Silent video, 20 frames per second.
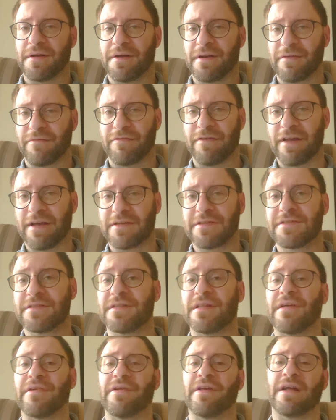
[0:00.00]
reflects
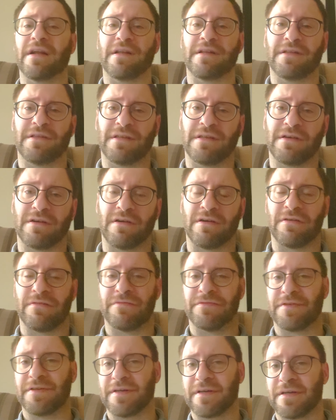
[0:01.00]
the reality
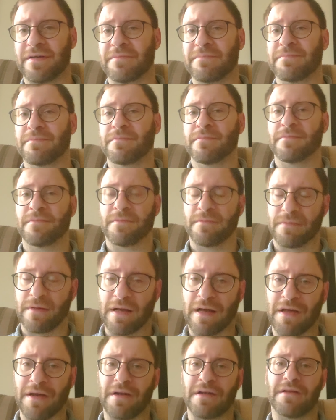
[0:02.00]
of the
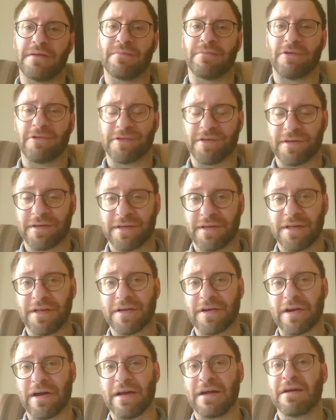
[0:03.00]
early modern
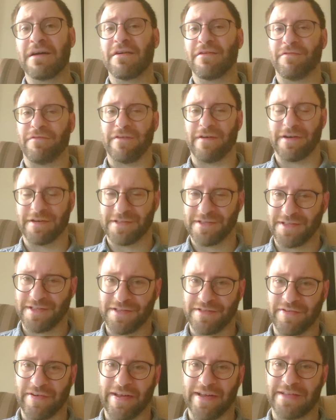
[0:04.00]
era
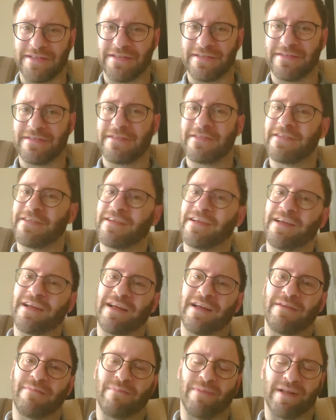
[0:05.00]
Farsi trade.
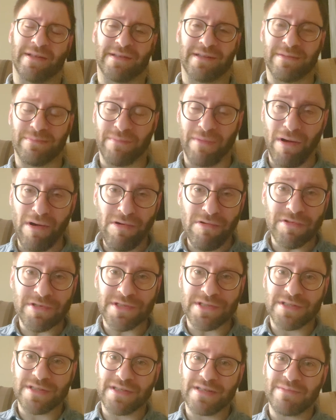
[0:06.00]
But the
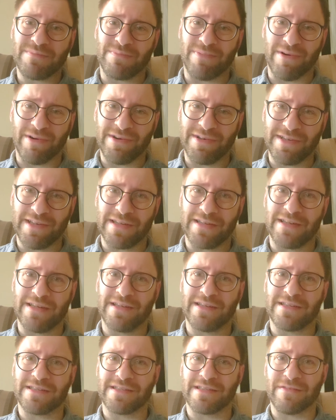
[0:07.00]
most important
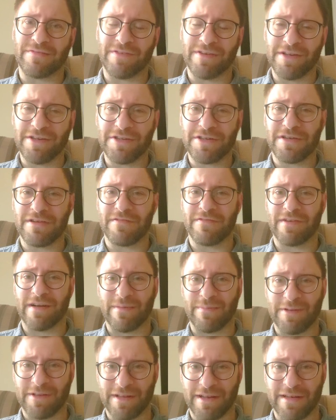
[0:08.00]
in this definition of
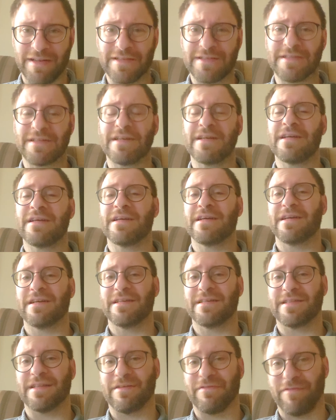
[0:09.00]
capitalist
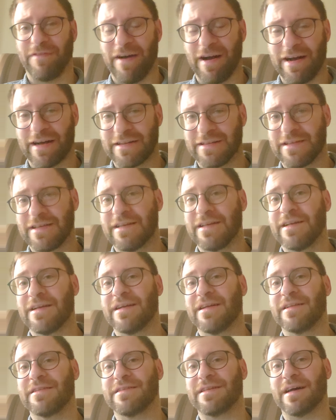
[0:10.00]
is the fact
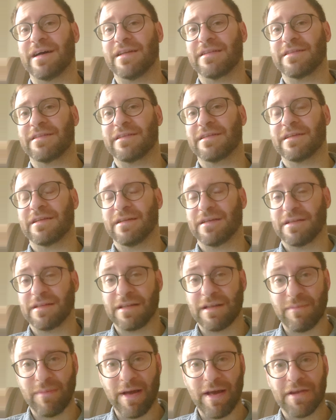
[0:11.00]
that
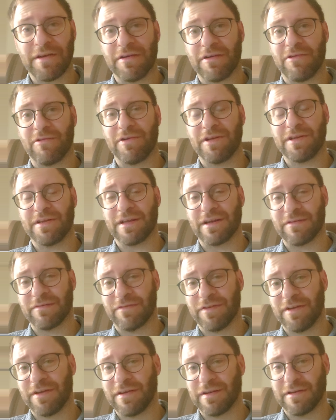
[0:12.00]
the men who
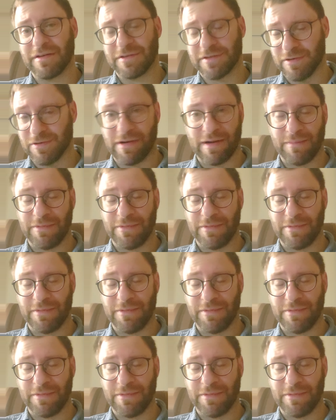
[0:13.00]
intervene, so